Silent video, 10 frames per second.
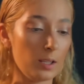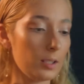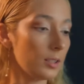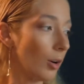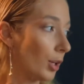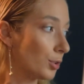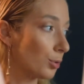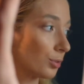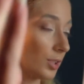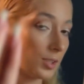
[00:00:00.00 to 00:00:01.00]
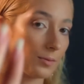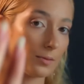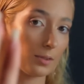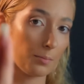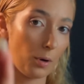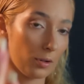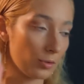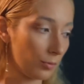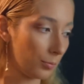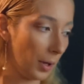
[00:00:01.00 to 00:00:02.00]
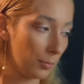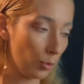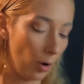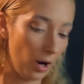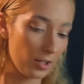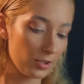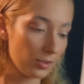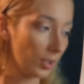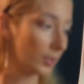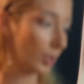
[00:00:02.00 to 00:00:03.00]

Now I took this part of my brush and I